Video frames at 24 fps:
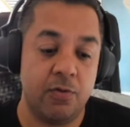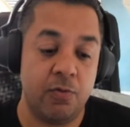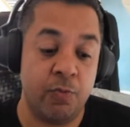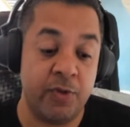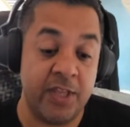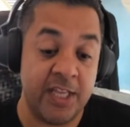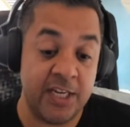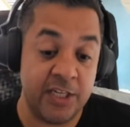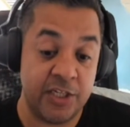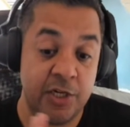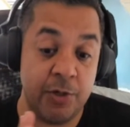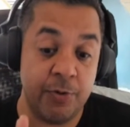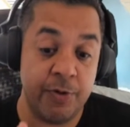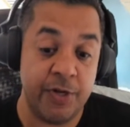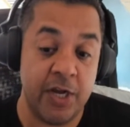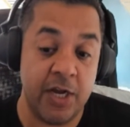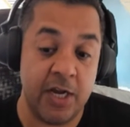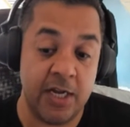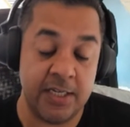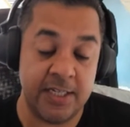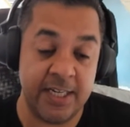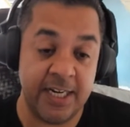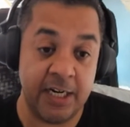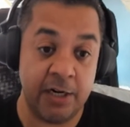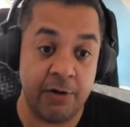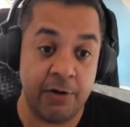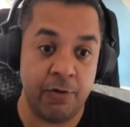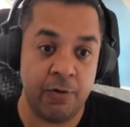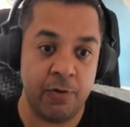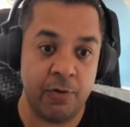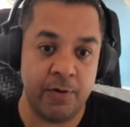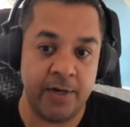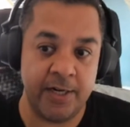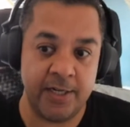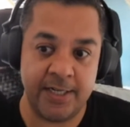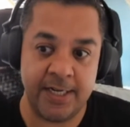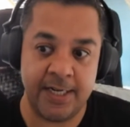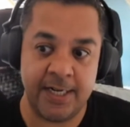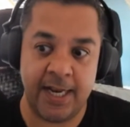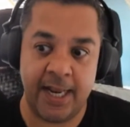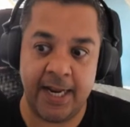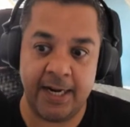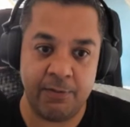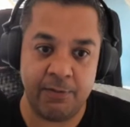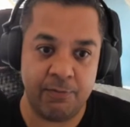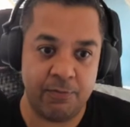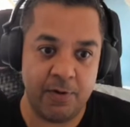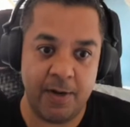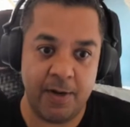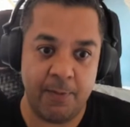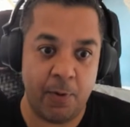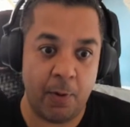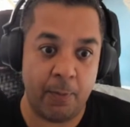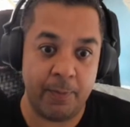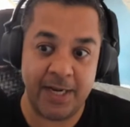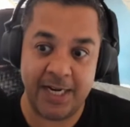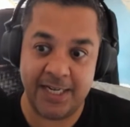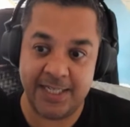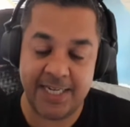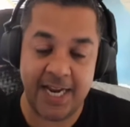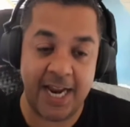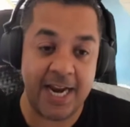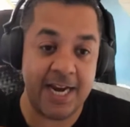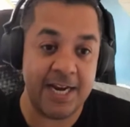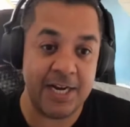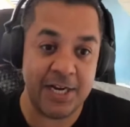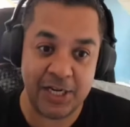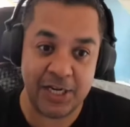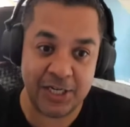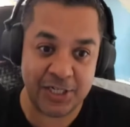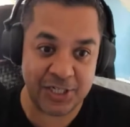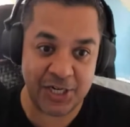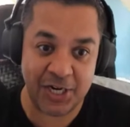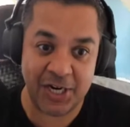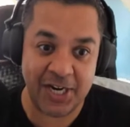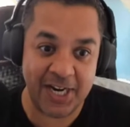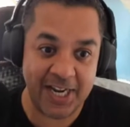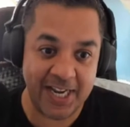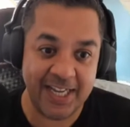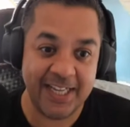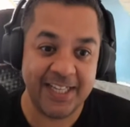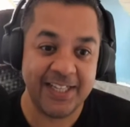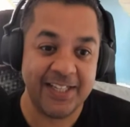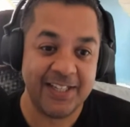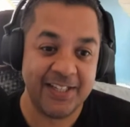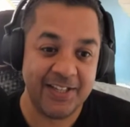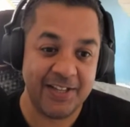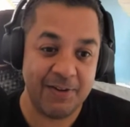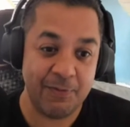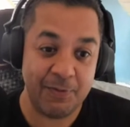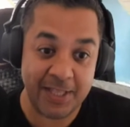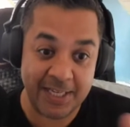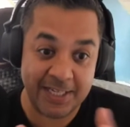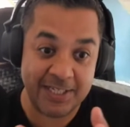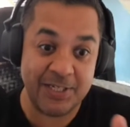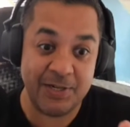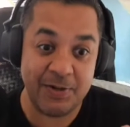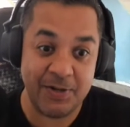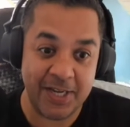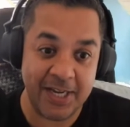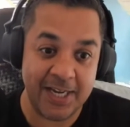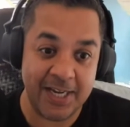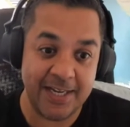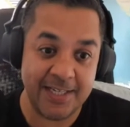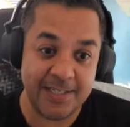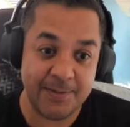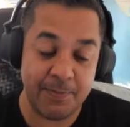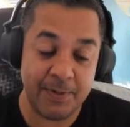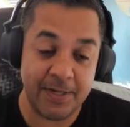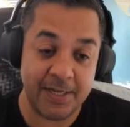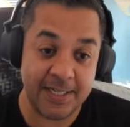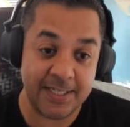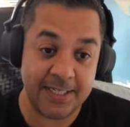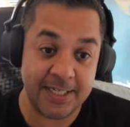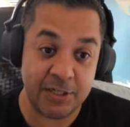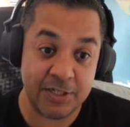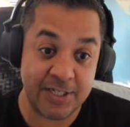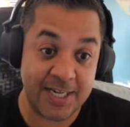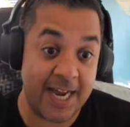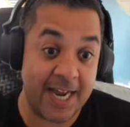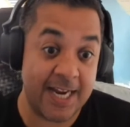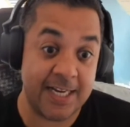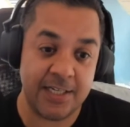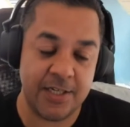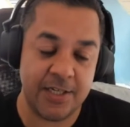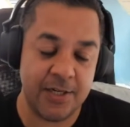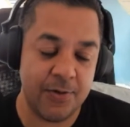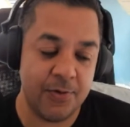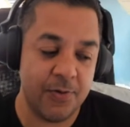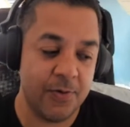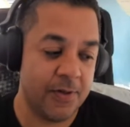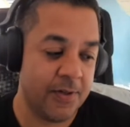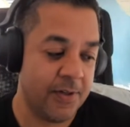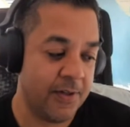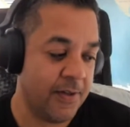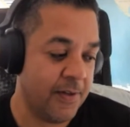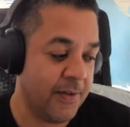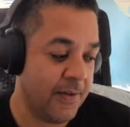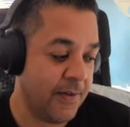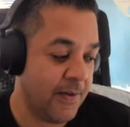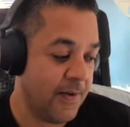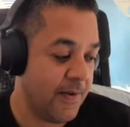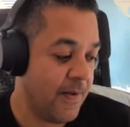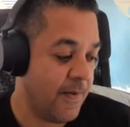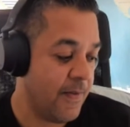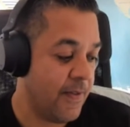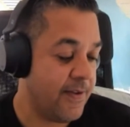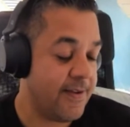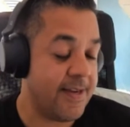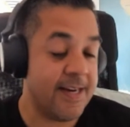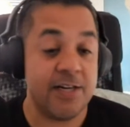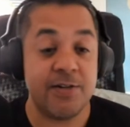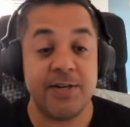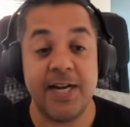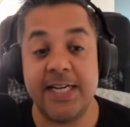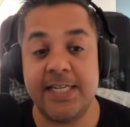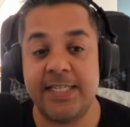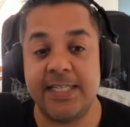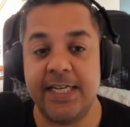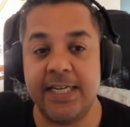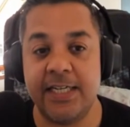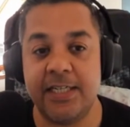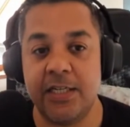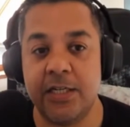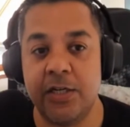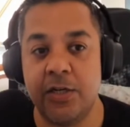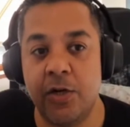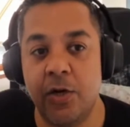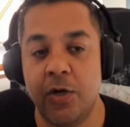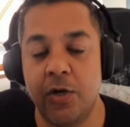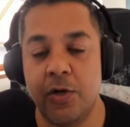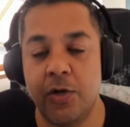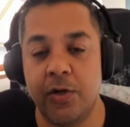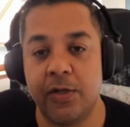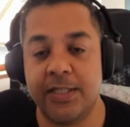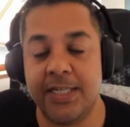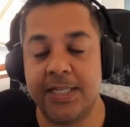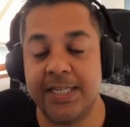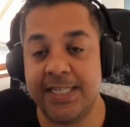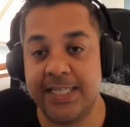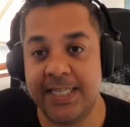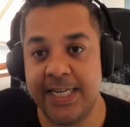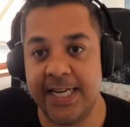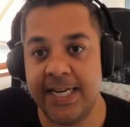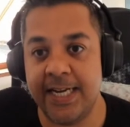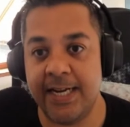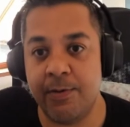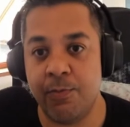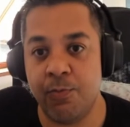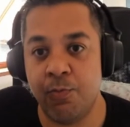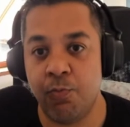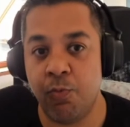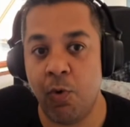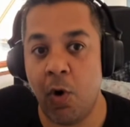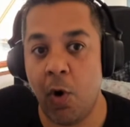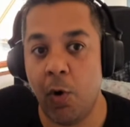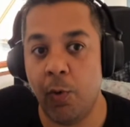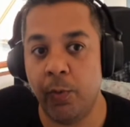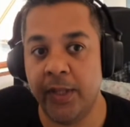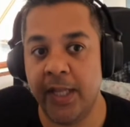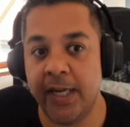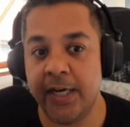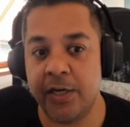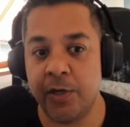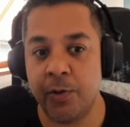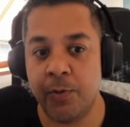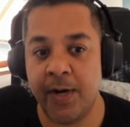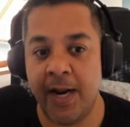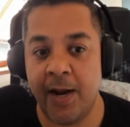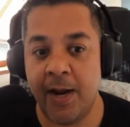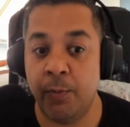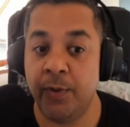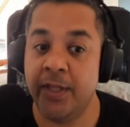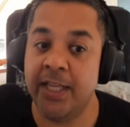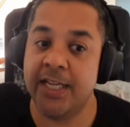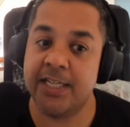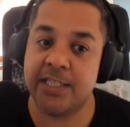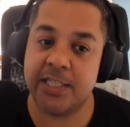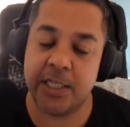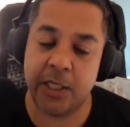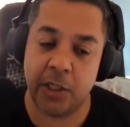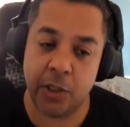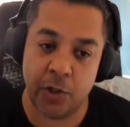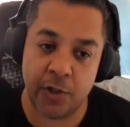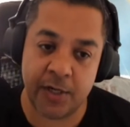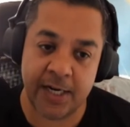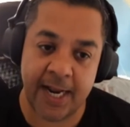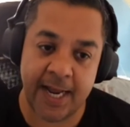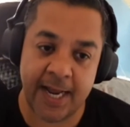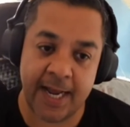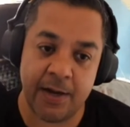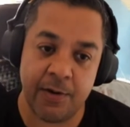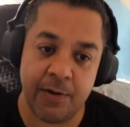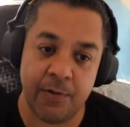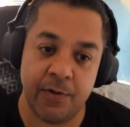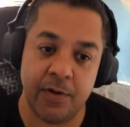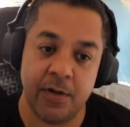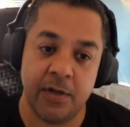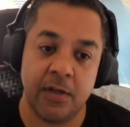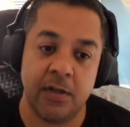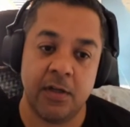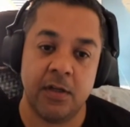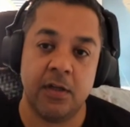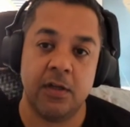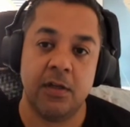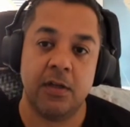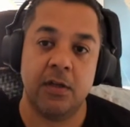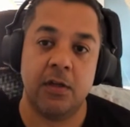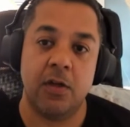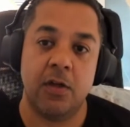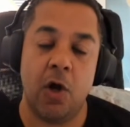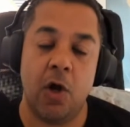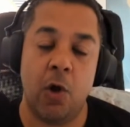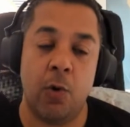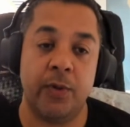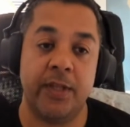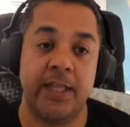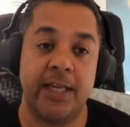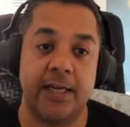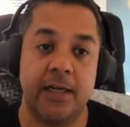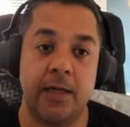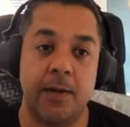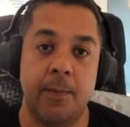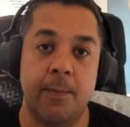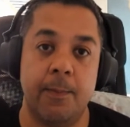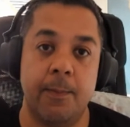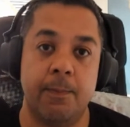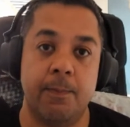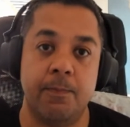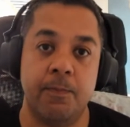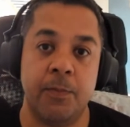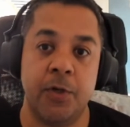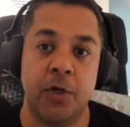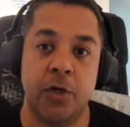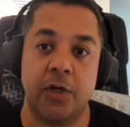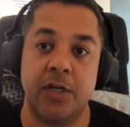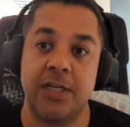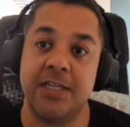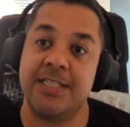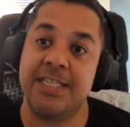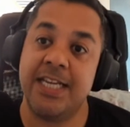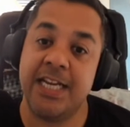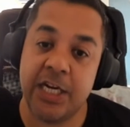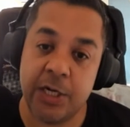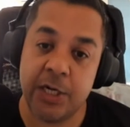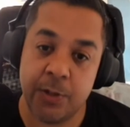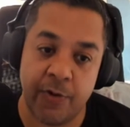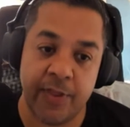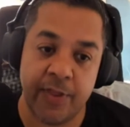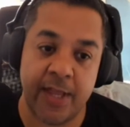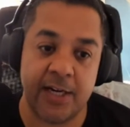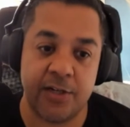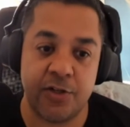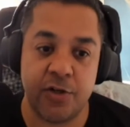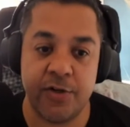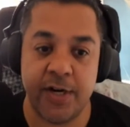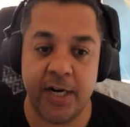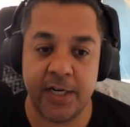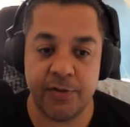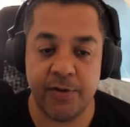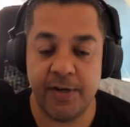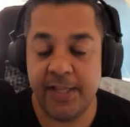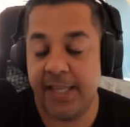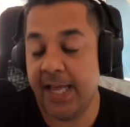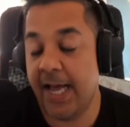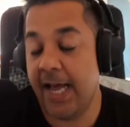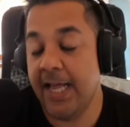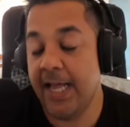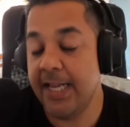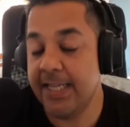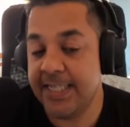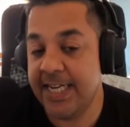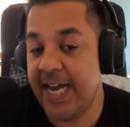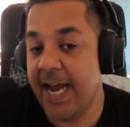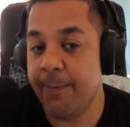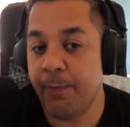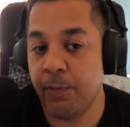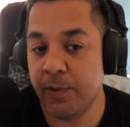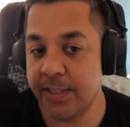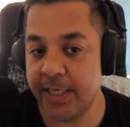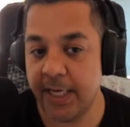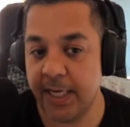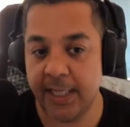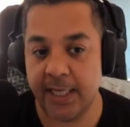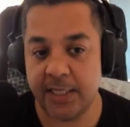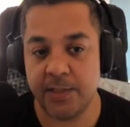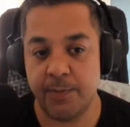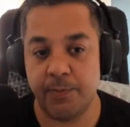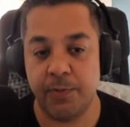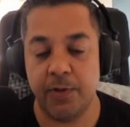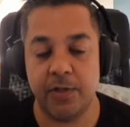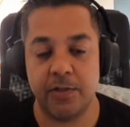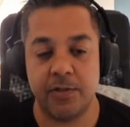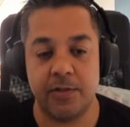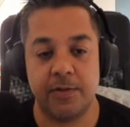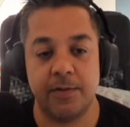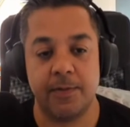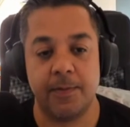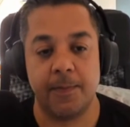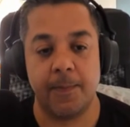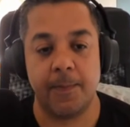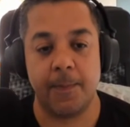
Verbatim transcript: within 2 years. It grew, it did like probably a 10-year journey within 2 years, because it just had to. It's interesting to know, to see what will it do now. Will it slow down, or will it come, you know, continue on that trajectory? That time will tell, I suppose.